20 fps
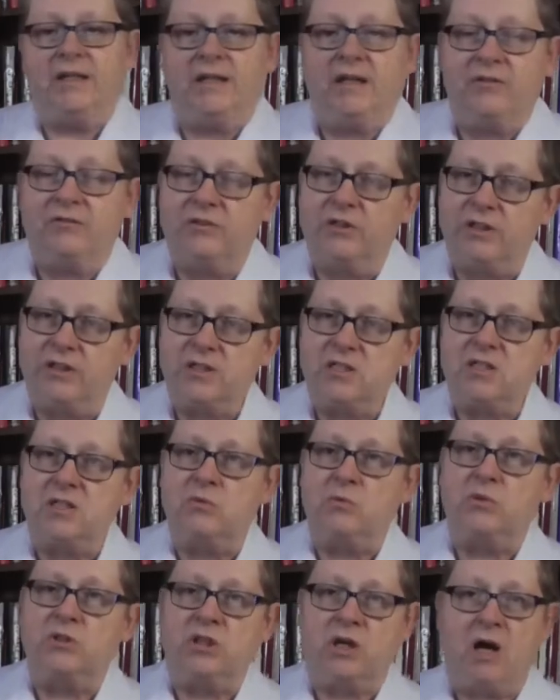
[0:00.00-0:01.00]
the governance
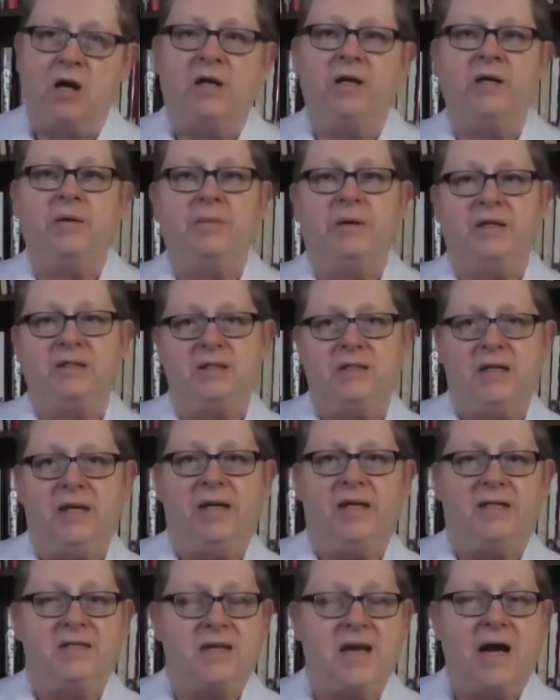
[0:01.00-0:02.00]
that we're talking about
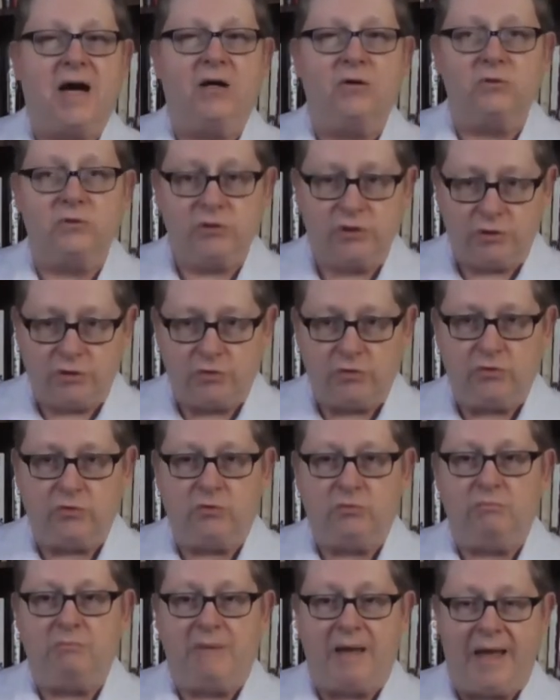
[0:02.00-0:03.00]
today is how
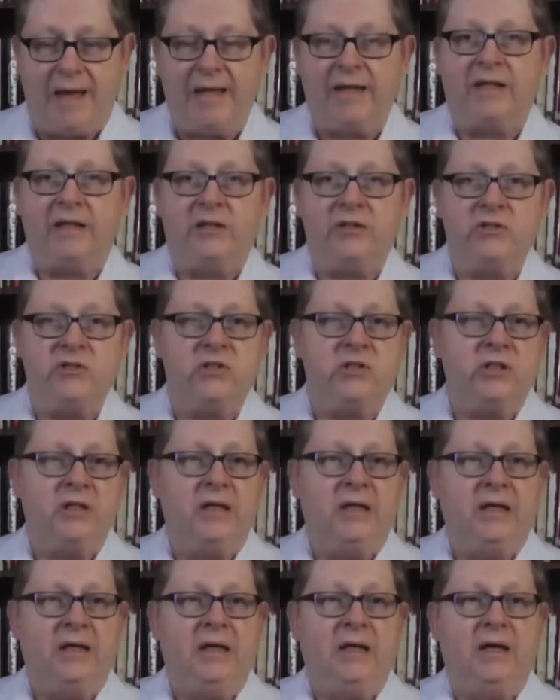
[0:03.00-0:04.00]
to manage
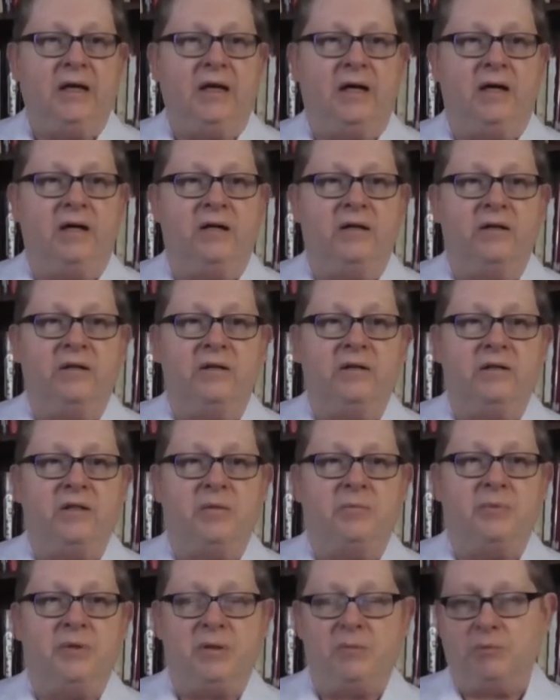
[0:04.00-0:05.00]

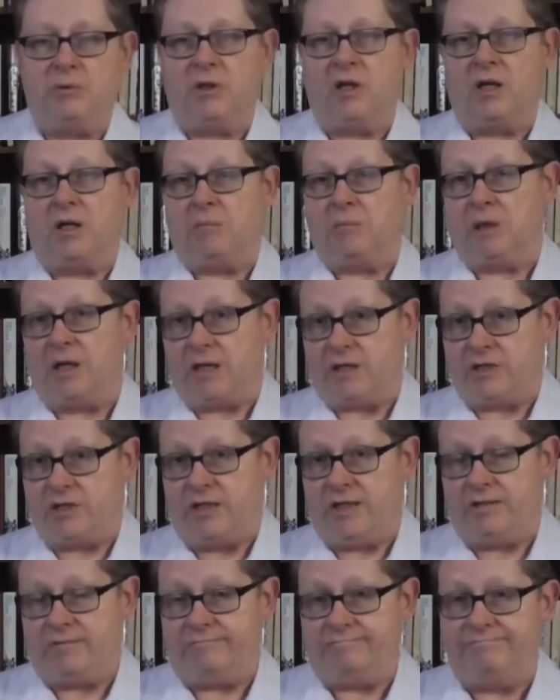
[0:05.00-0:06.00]
the people on a
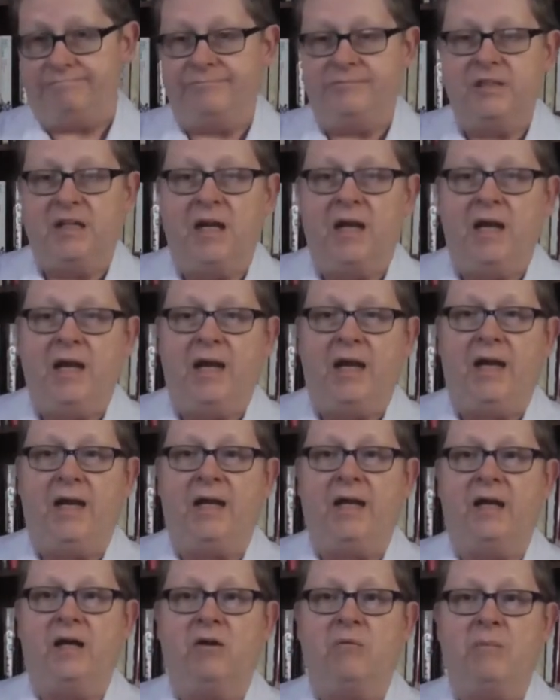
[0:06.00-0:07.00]
blockchain
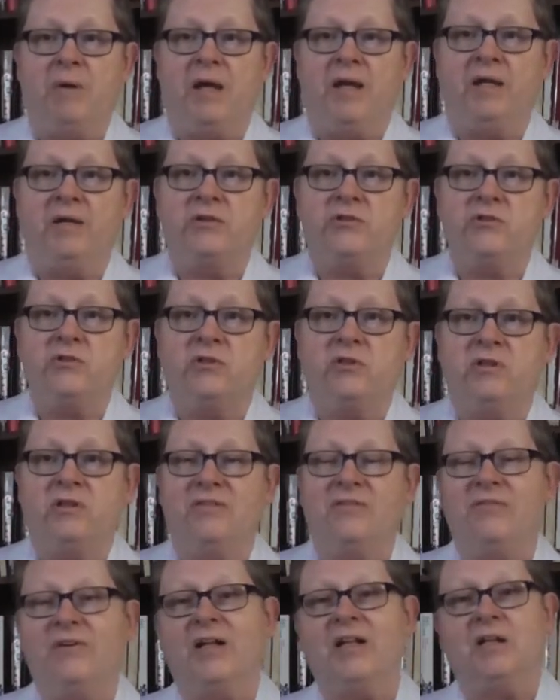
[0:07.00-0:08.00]
and how to manage the
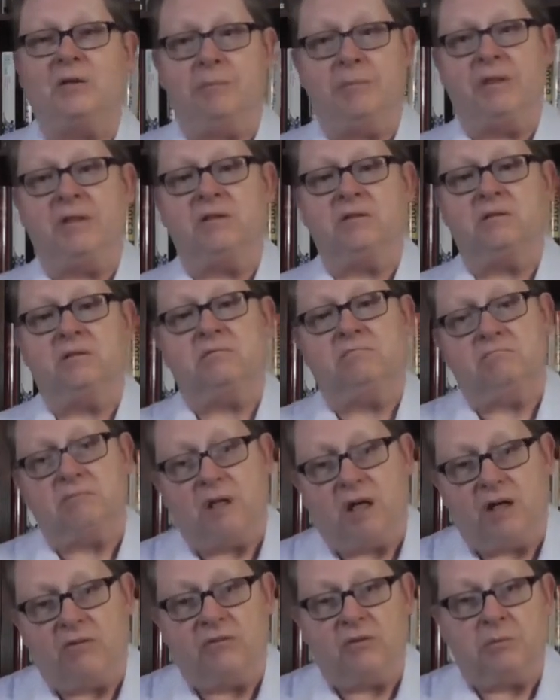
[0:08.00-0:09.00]
development
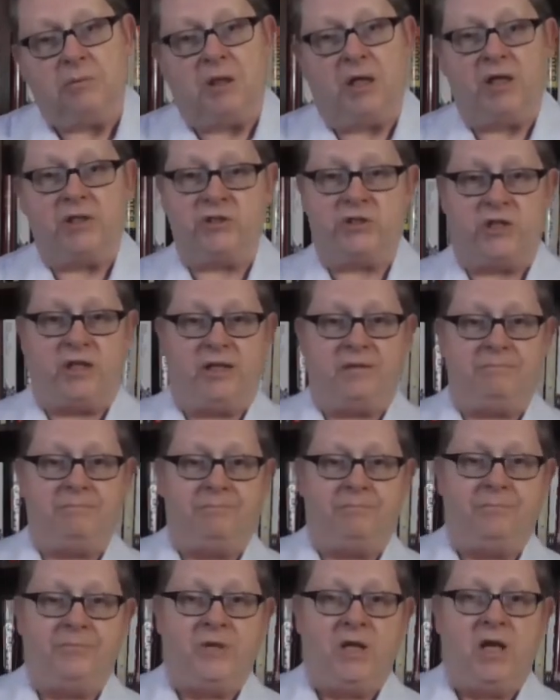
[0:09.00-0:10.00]
of a blockchain.
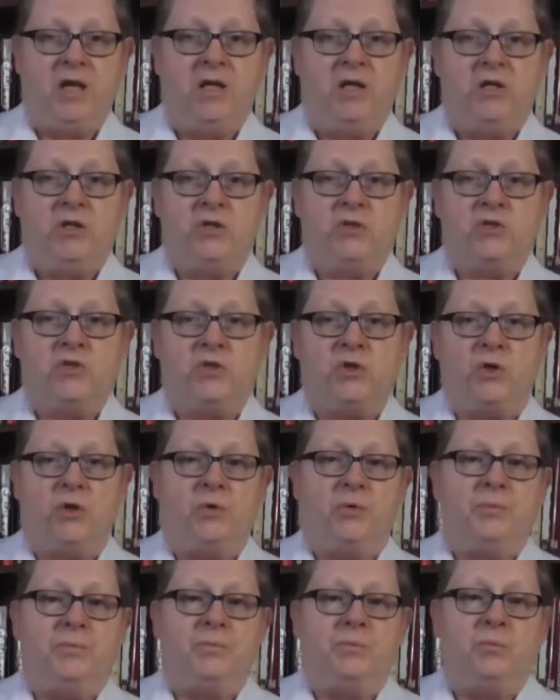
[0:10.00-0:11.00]

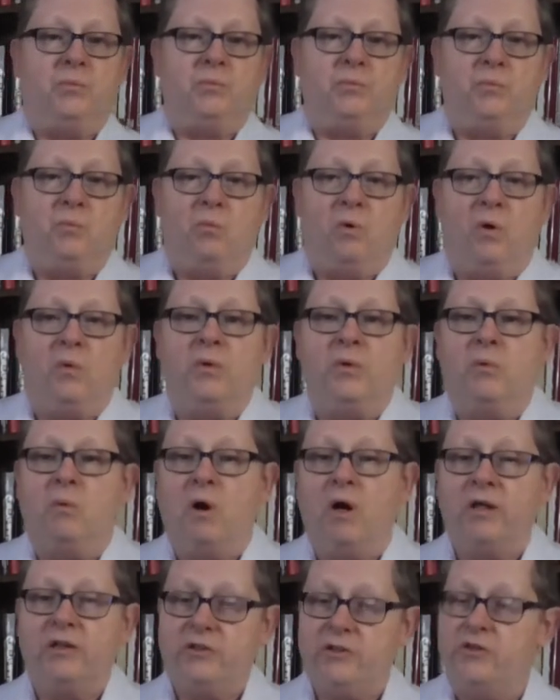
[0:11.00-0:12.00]
So what we
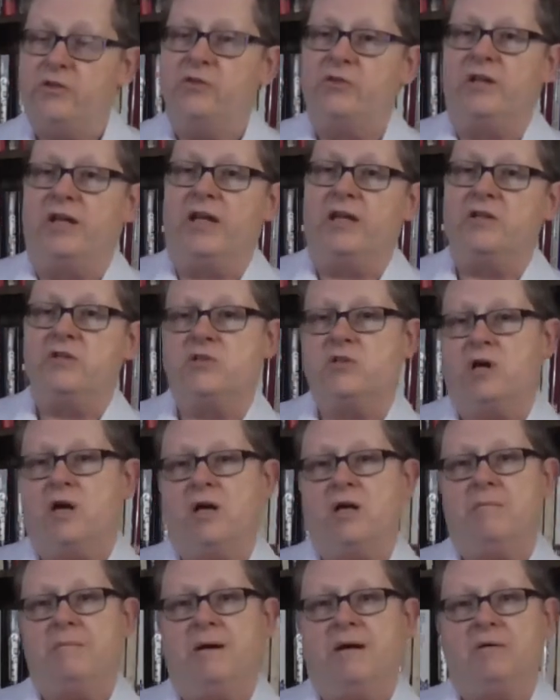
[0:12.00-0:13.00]
want to do then is
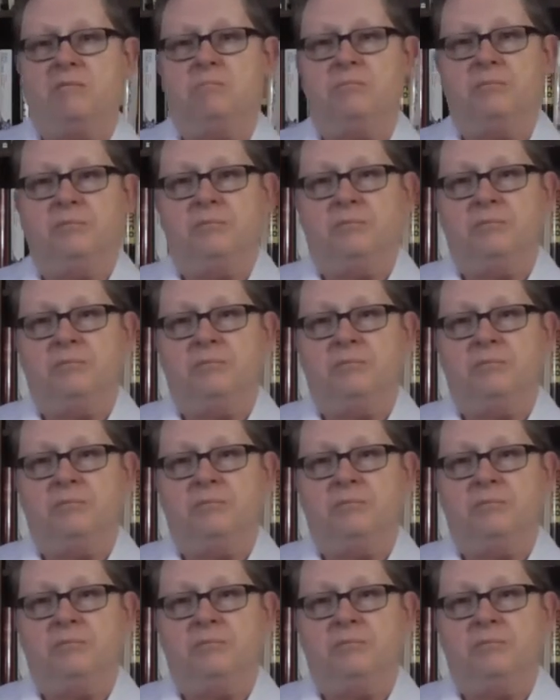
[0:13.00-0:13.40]
talk about